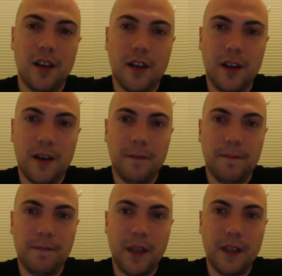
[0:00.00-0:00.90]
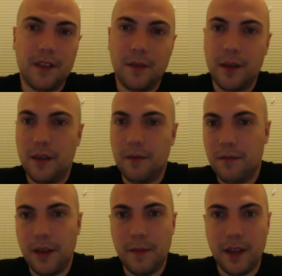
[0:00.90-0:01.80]
Um, then someone
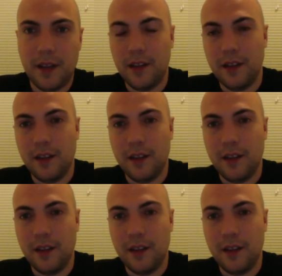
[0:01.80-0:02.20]
might make a,